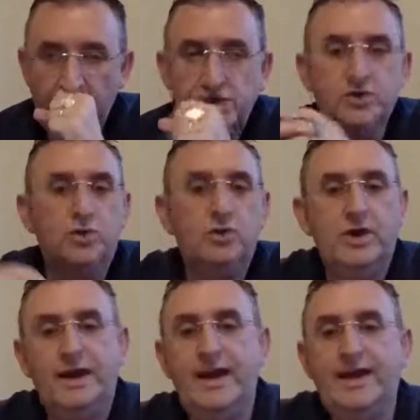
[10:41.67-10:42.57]
So
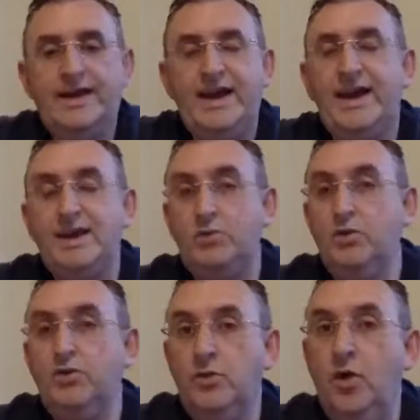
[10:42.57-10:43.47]
a guide
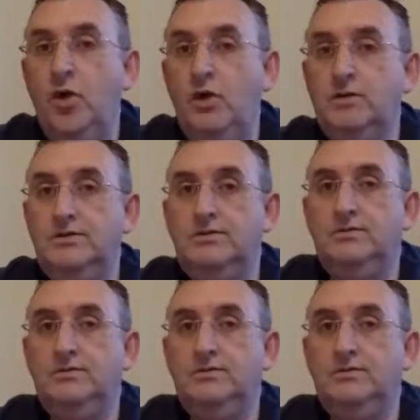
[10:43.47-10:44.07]
will not